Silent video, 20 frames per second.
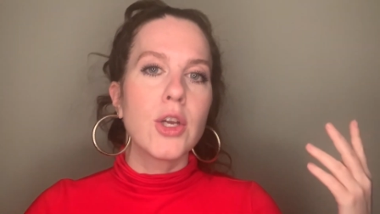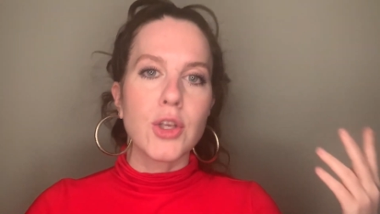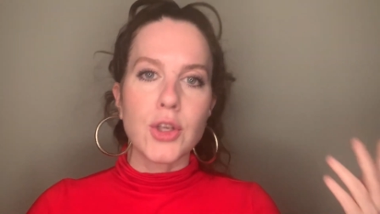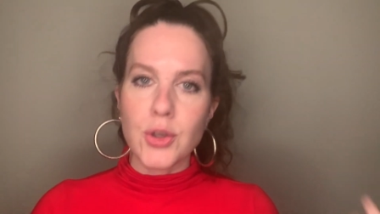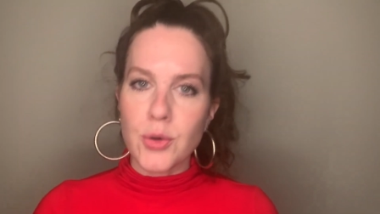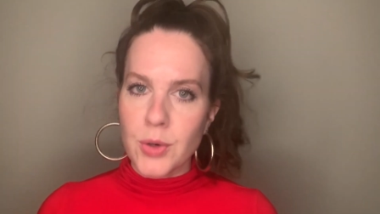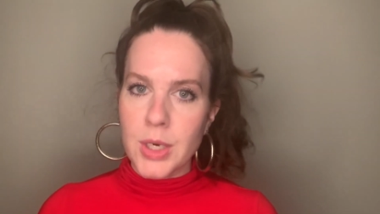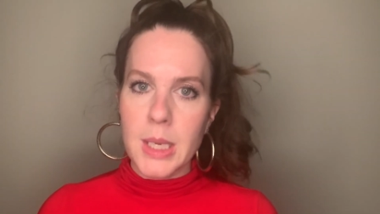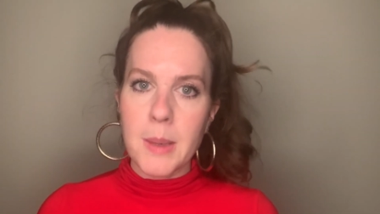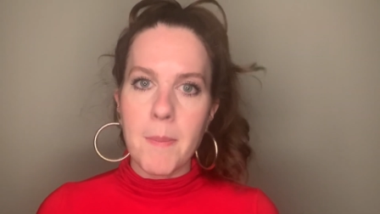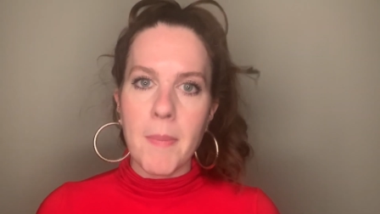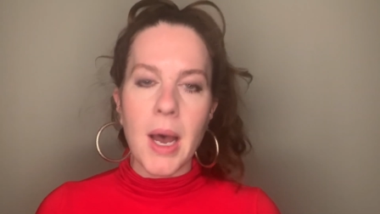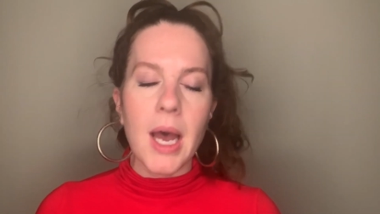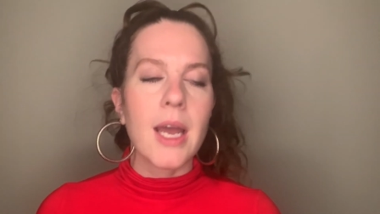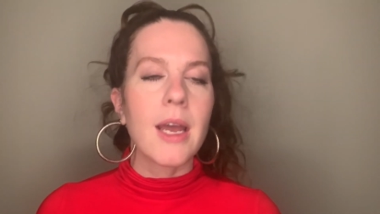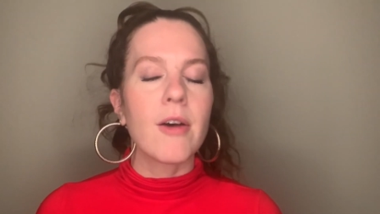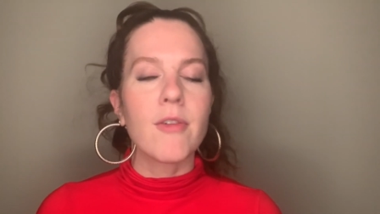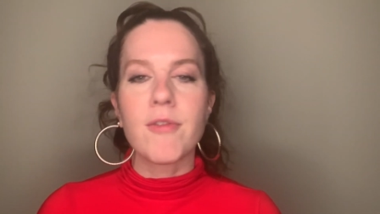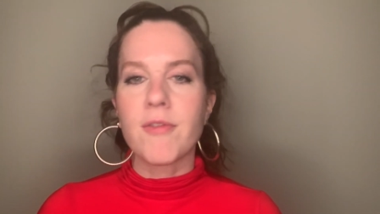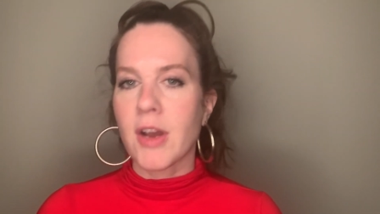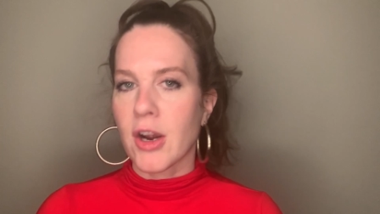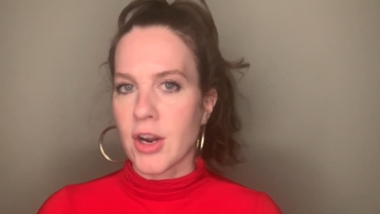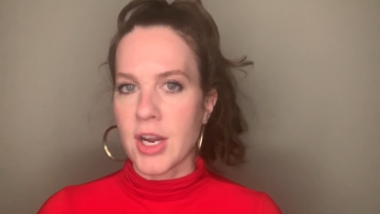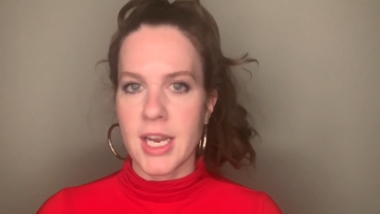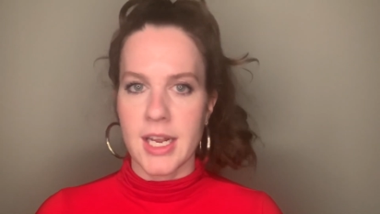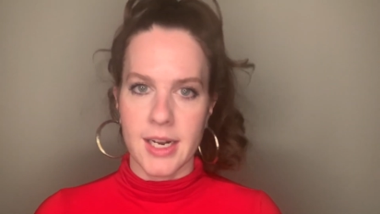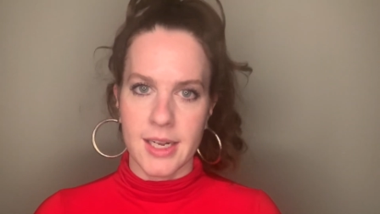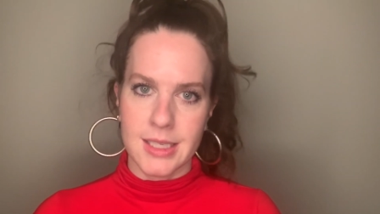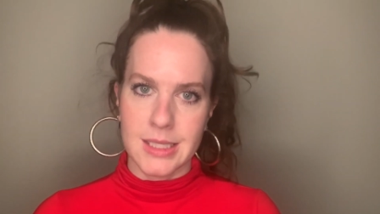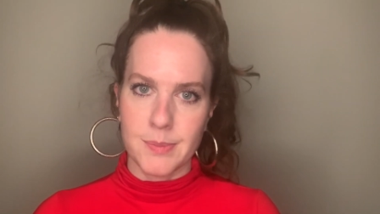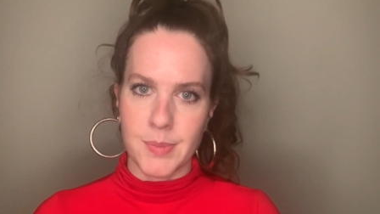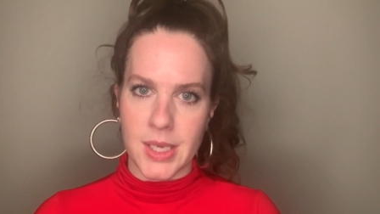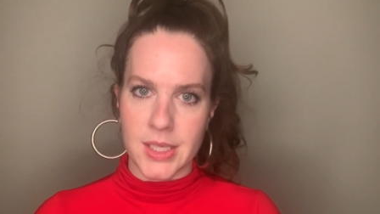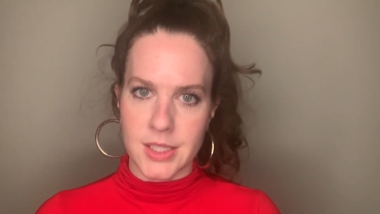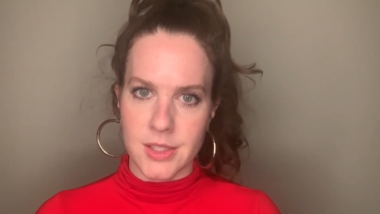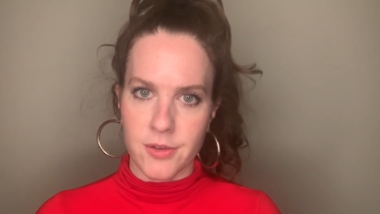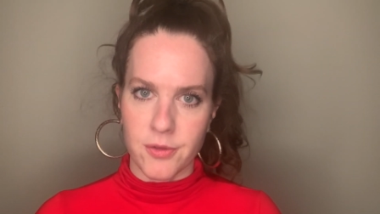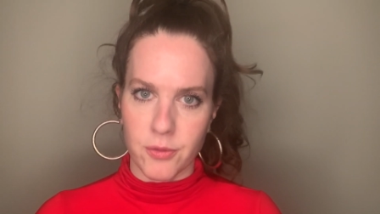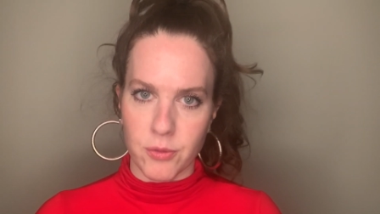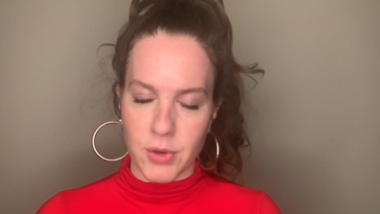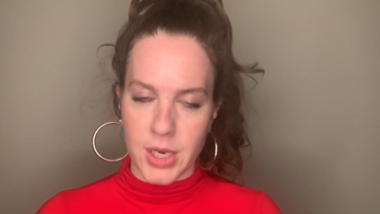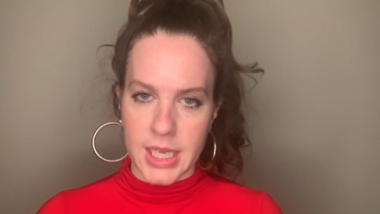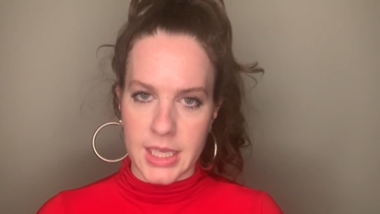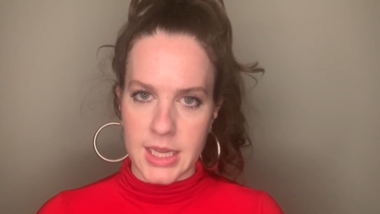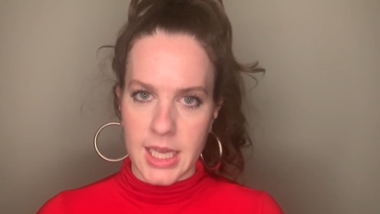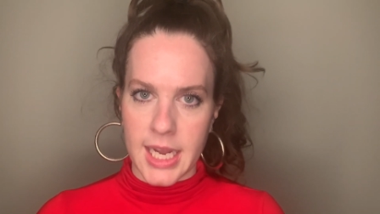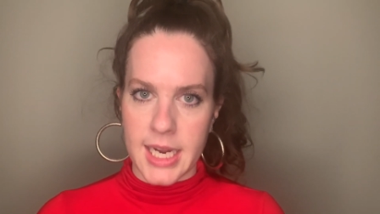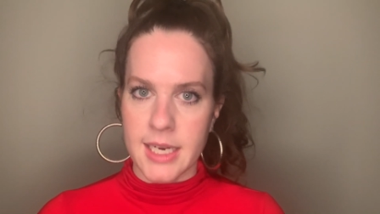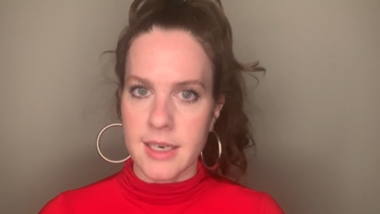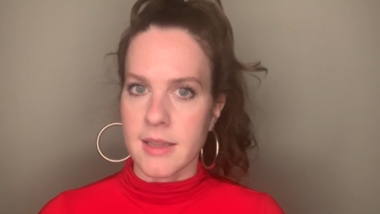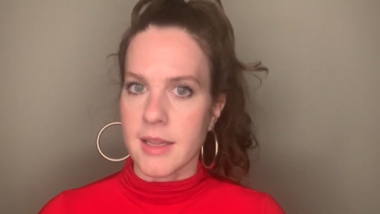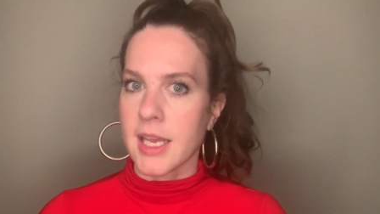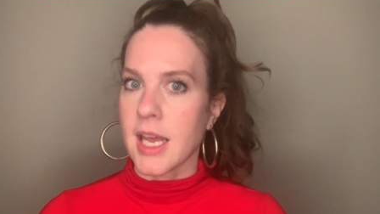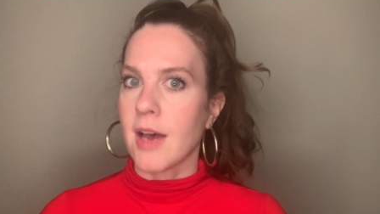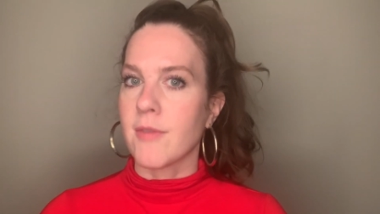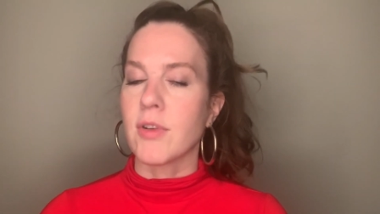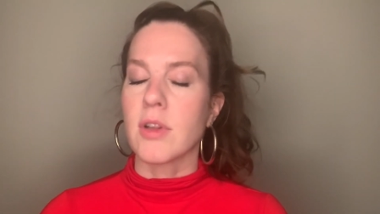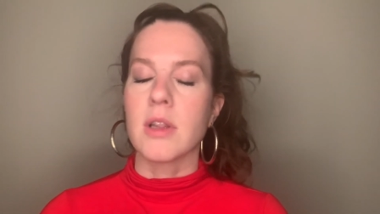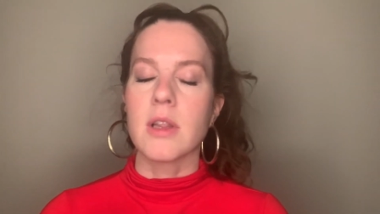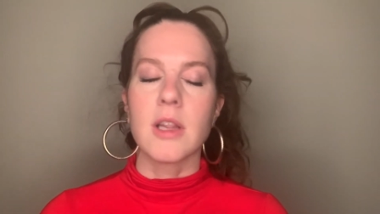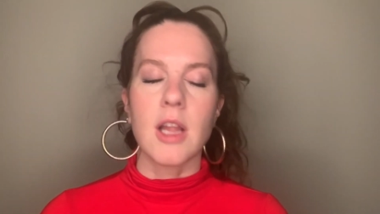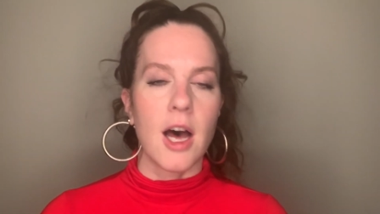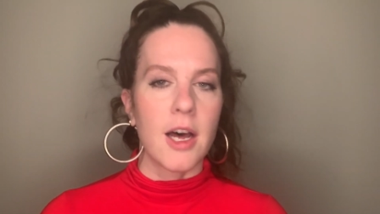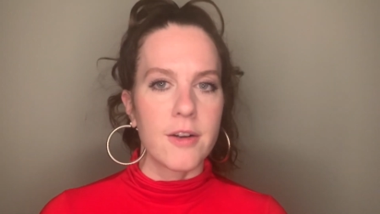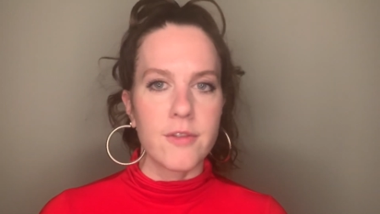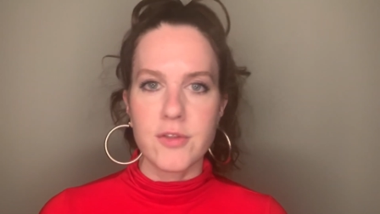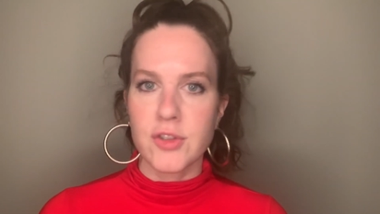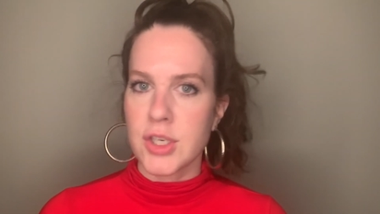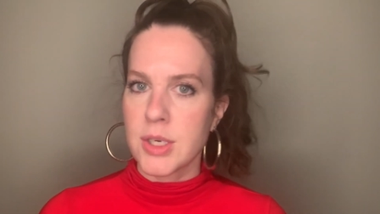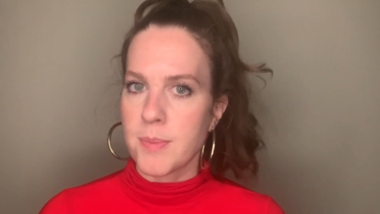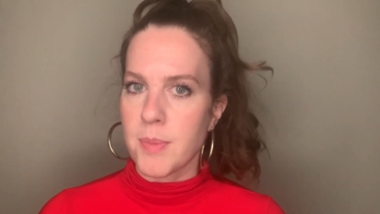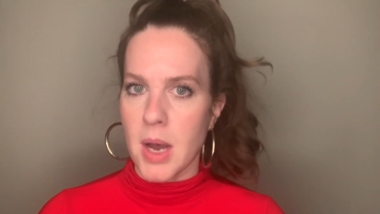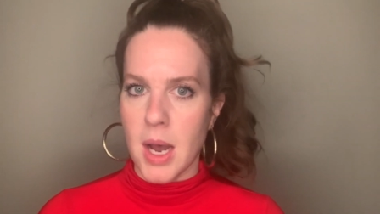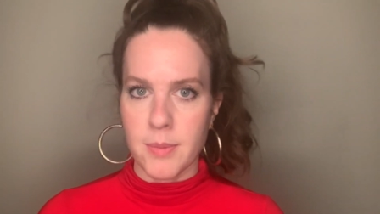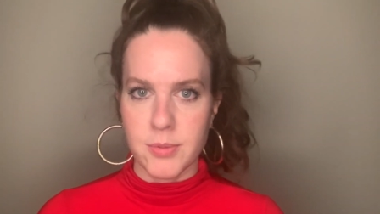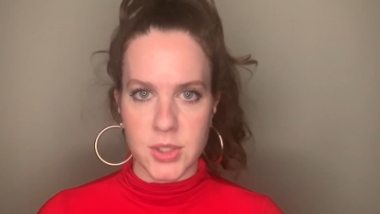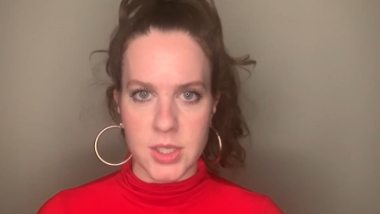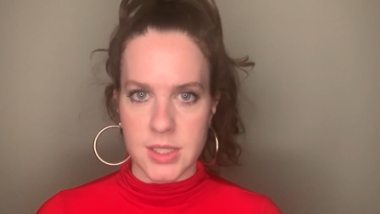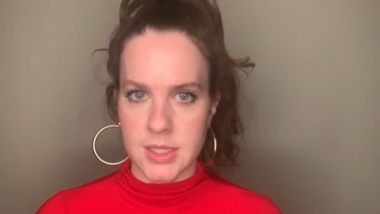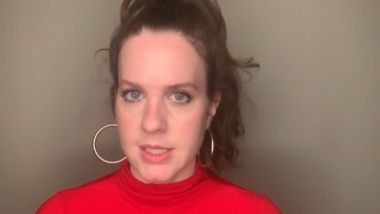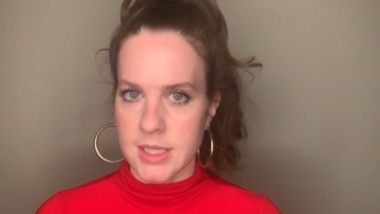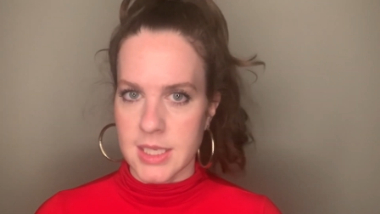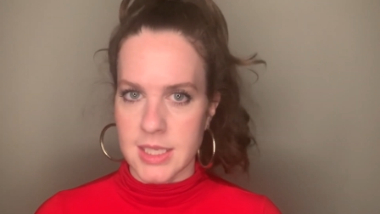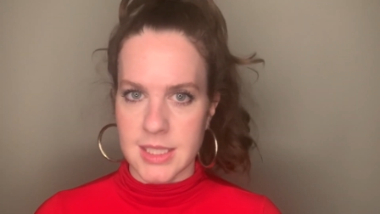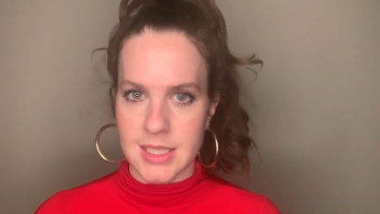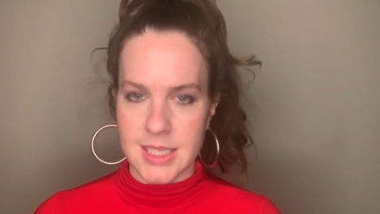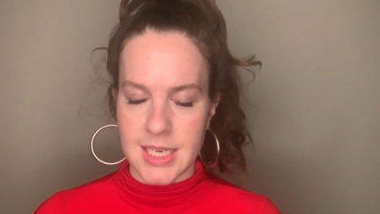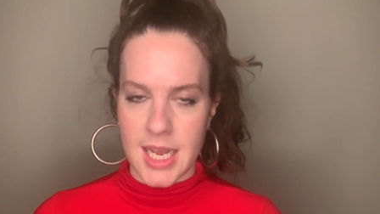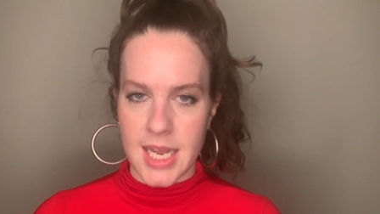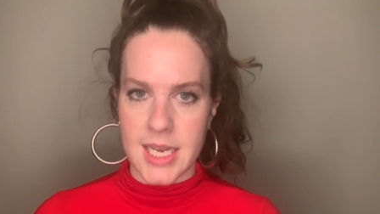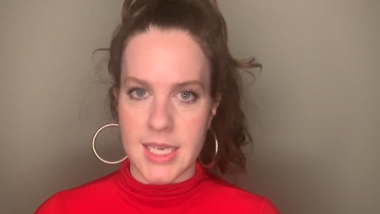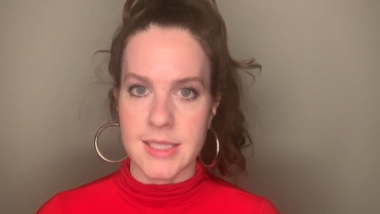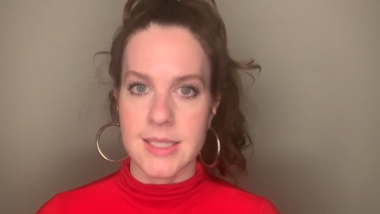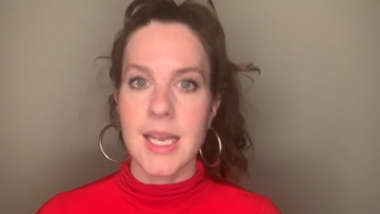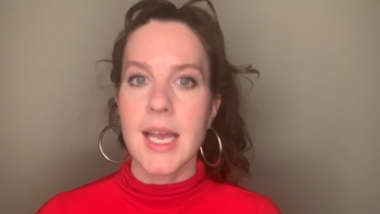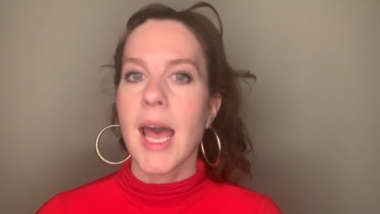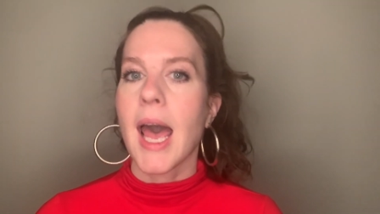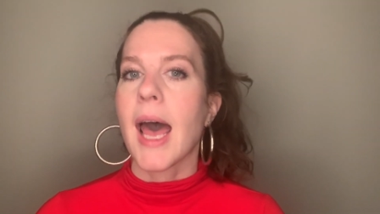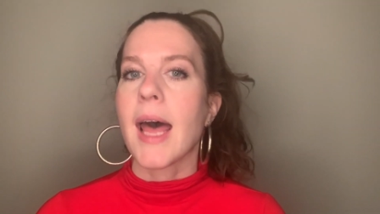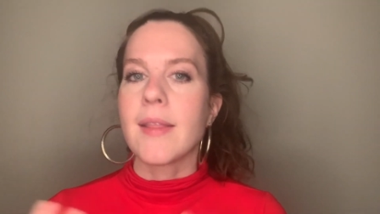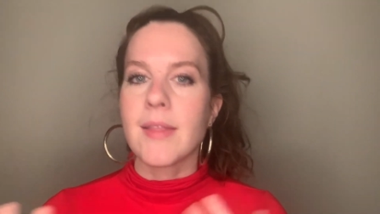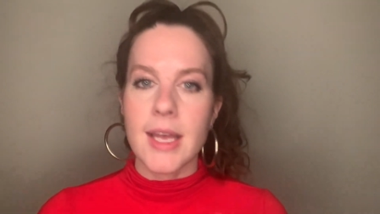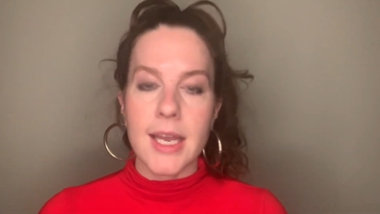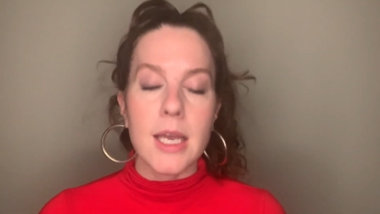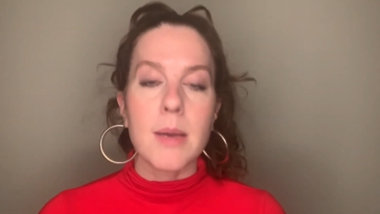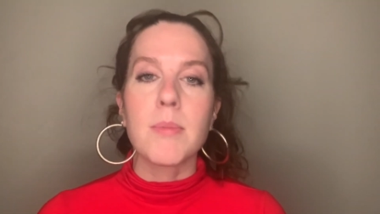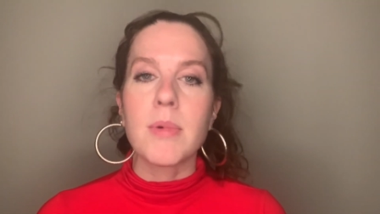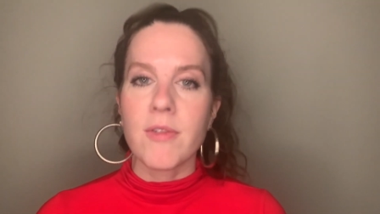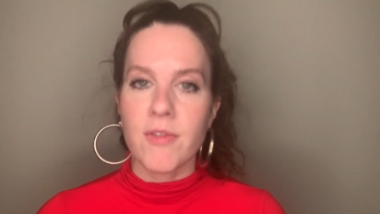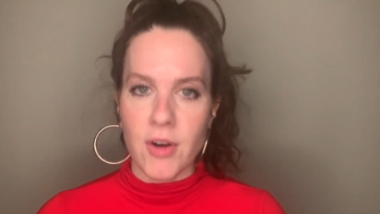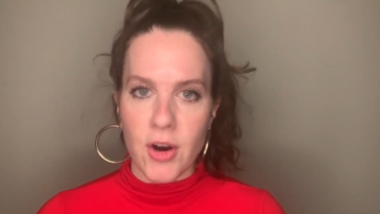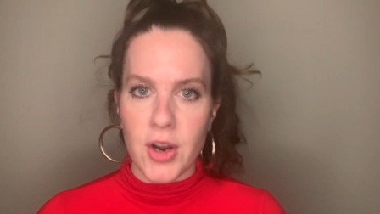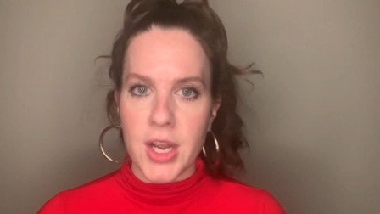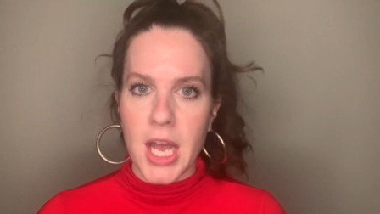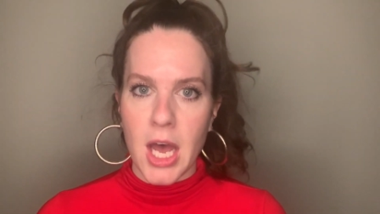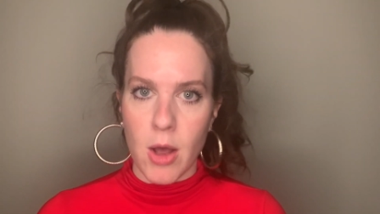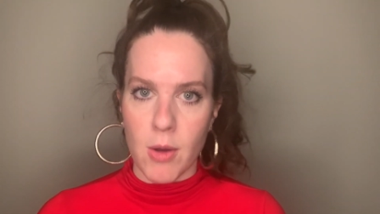you can buy a very inexpensive ring light. They have a lot of cheap options these days, and they can be very